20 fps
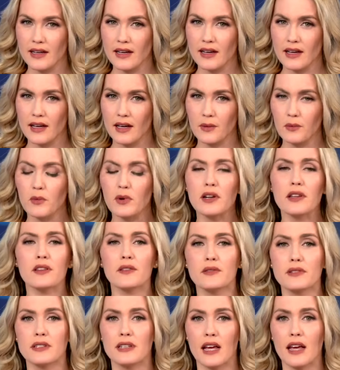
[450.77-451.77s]
And one of
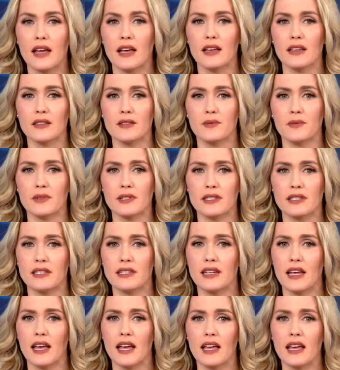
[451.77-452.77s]
those days was the
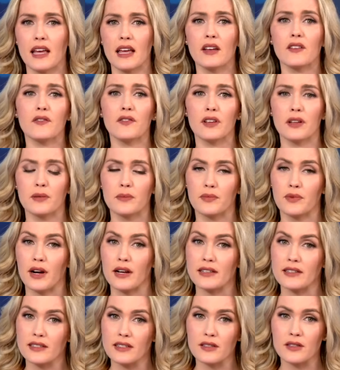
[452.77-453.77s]
day infant
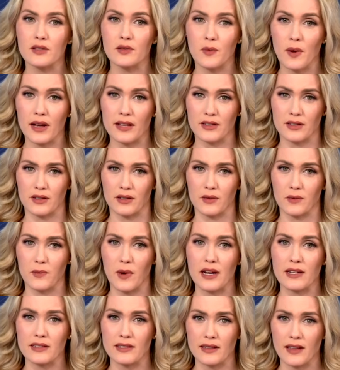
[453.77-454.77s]
Preston Schweitzer
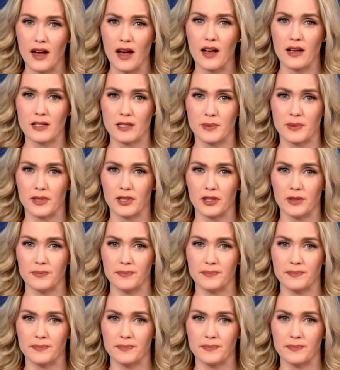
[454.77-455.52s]
went to the hospital.